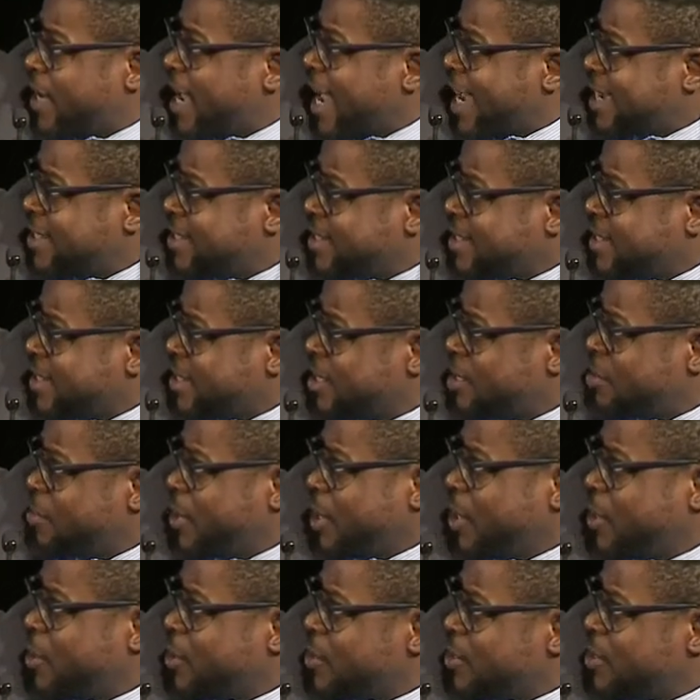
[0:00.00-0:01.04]
the axis,
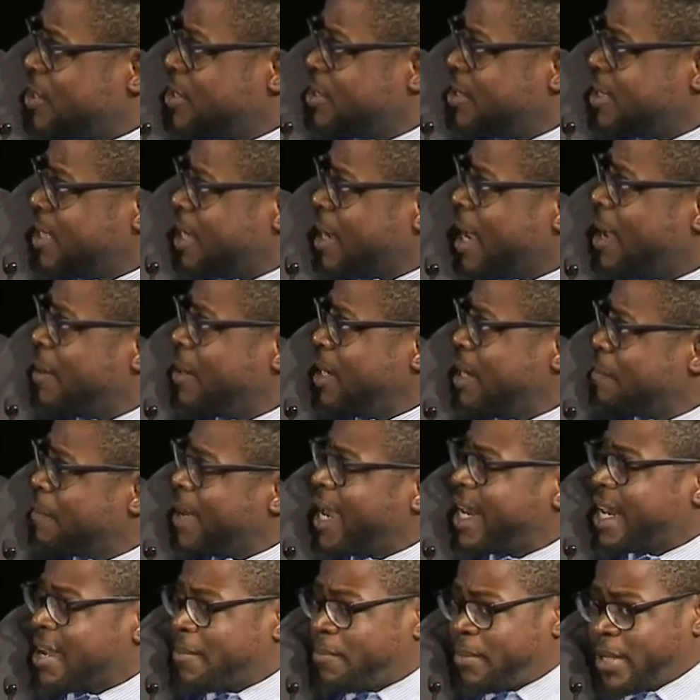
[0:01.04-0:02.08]
because there
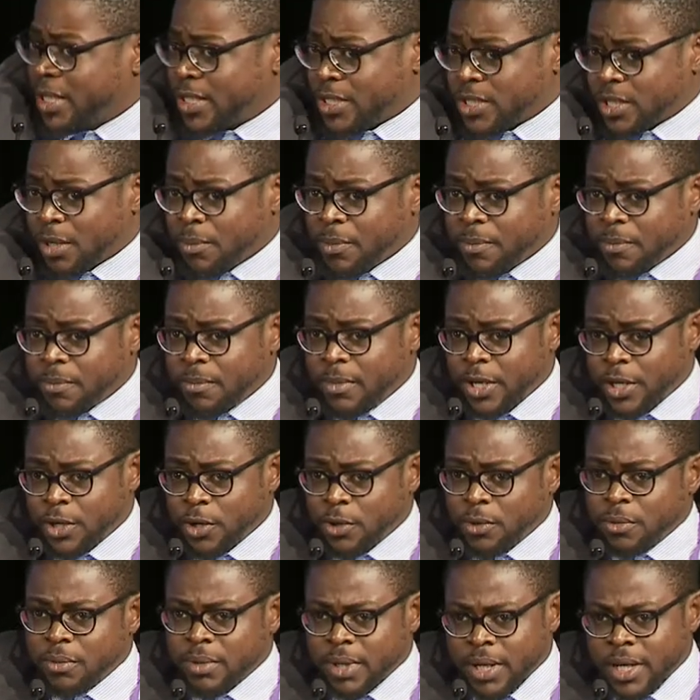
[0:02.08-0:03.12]
might have been some, you
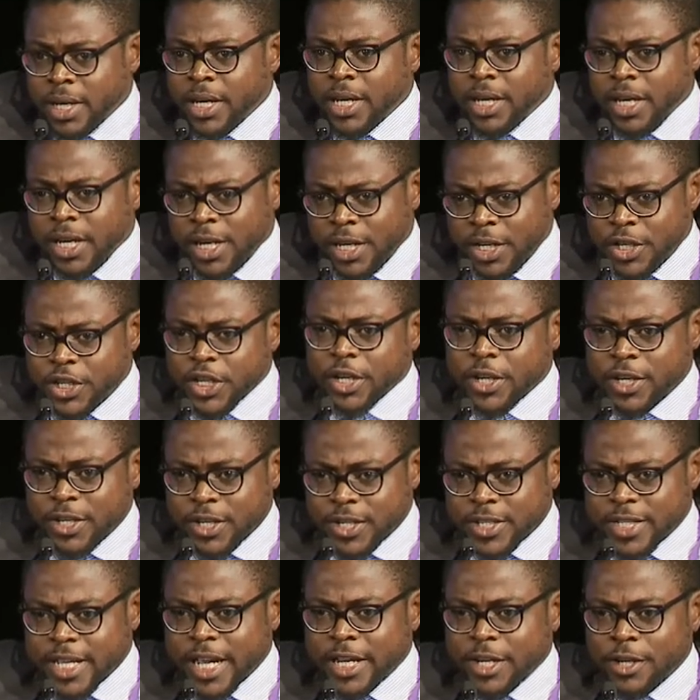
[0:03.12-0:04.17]
know, initial
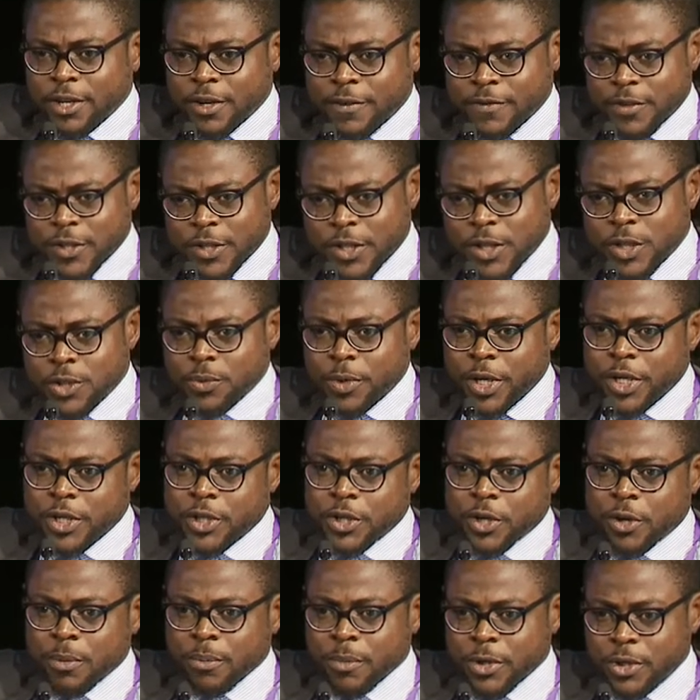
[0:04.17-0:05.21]
understanding of the
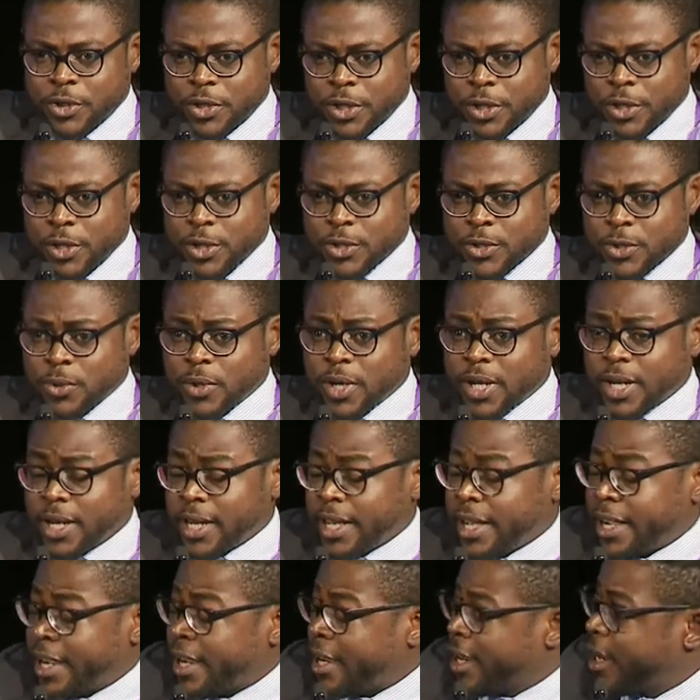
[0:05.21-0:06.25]
situation, but you're not so
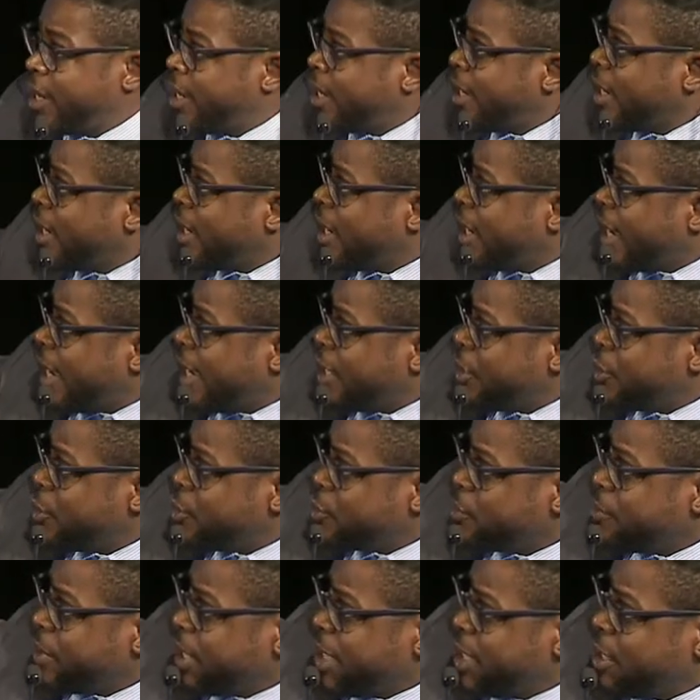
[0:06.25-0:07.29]
clear, and
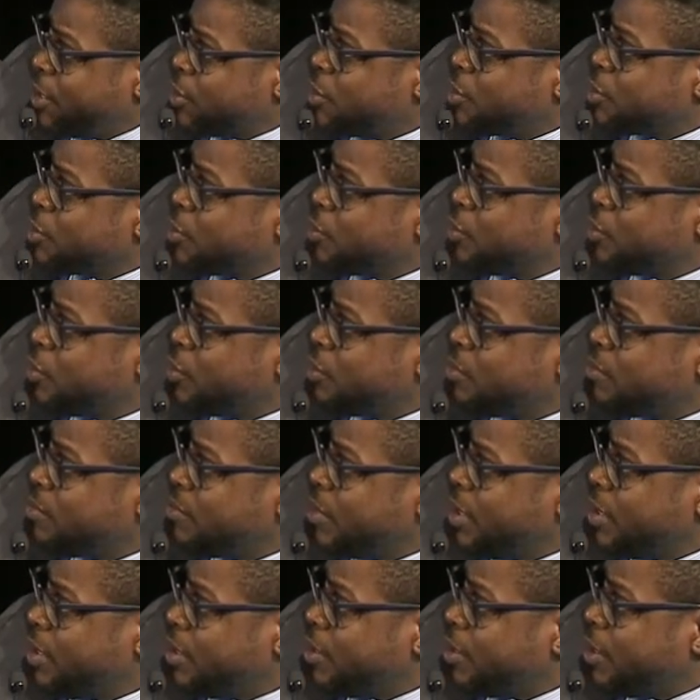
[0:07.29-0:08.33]
you begin to
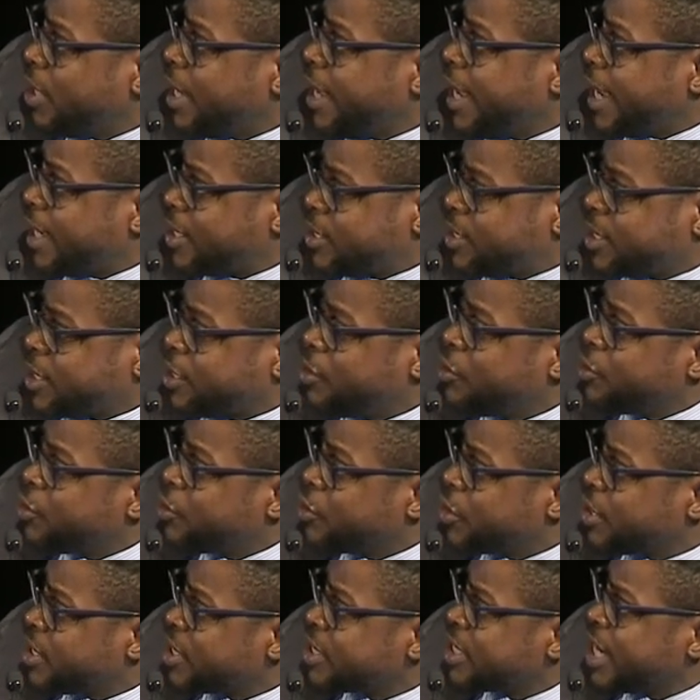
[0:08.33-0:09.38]

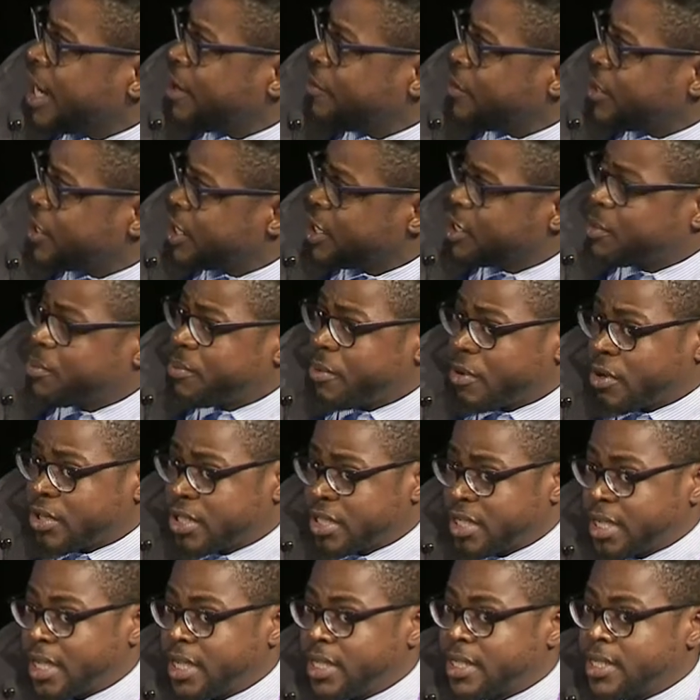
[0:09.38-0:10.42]
execute your design research
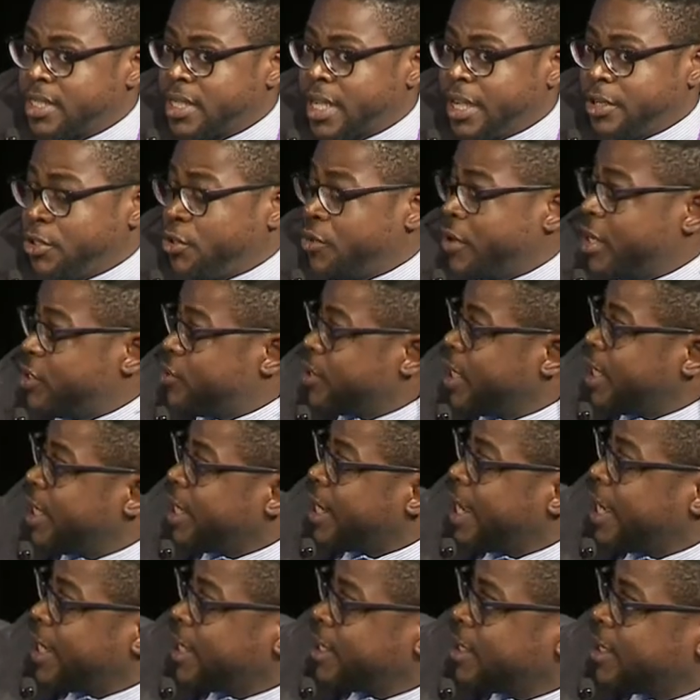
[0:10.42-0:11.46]
process, and you gradually,
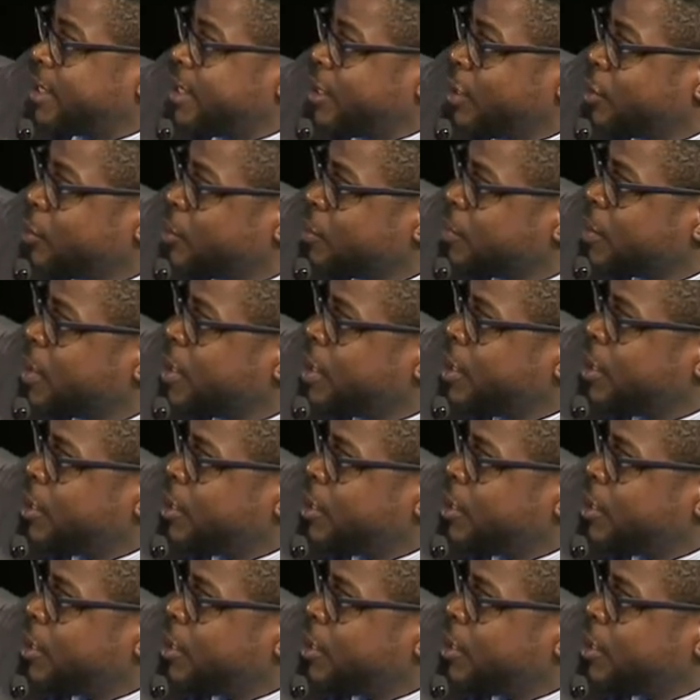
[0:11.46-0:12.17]
like, you know,